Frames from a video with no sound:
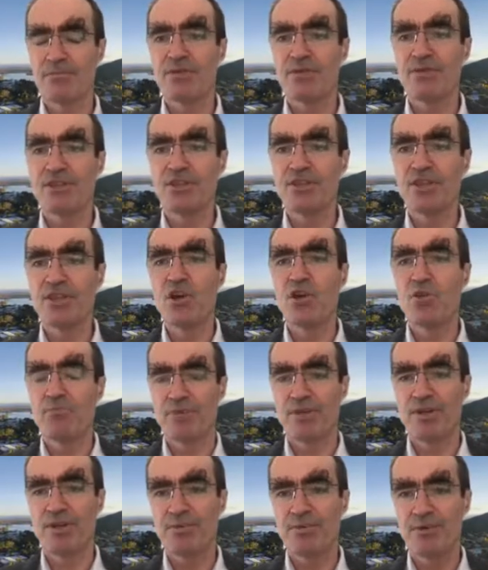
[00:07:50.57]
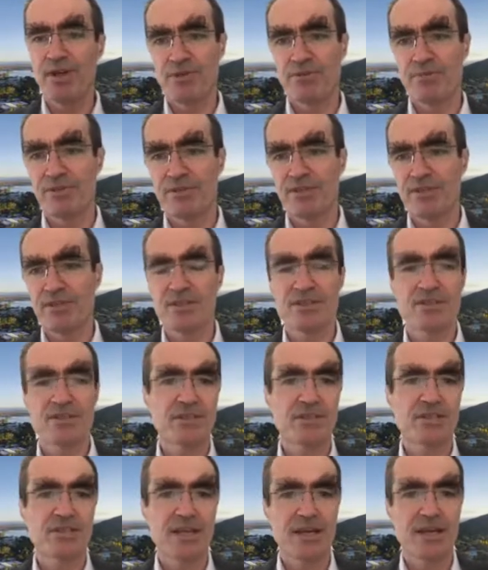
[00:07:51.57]
there is no prerequisites
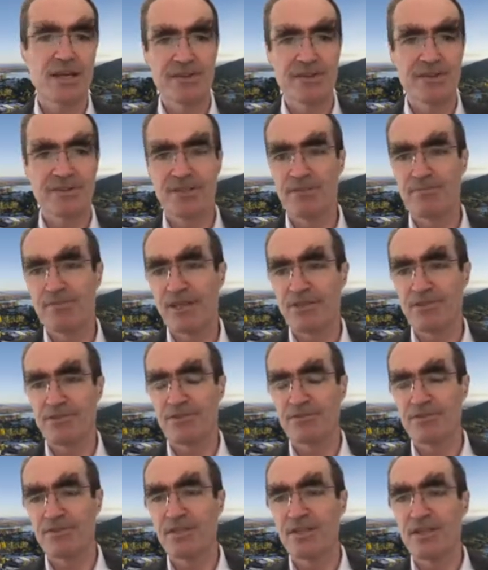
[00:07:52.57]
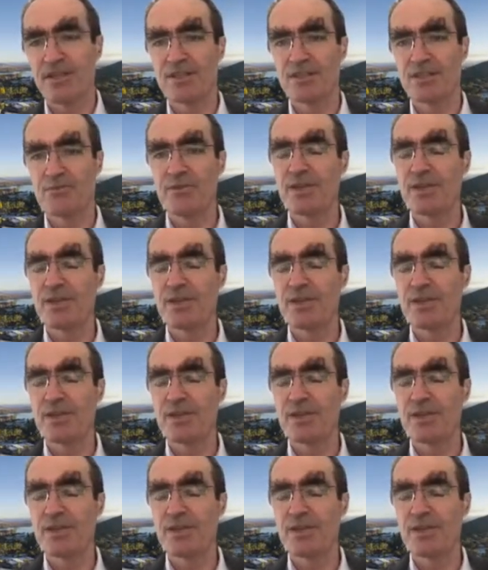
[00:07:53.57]
to come into the Bachelor of Science.